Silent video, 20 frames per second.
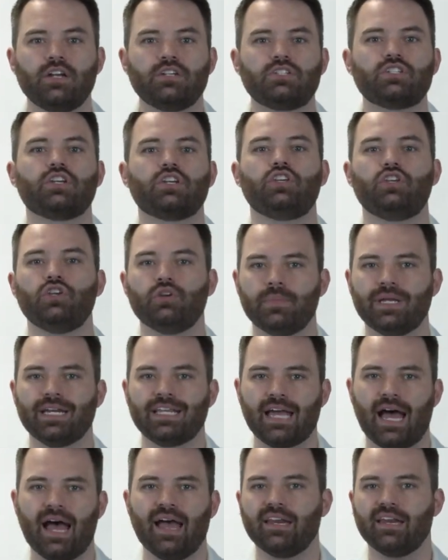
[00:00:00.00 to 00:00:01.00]
to
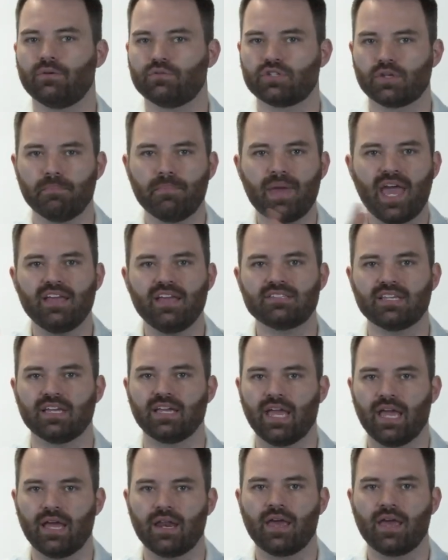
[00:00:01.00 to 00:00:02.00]
humankind. It was amazing.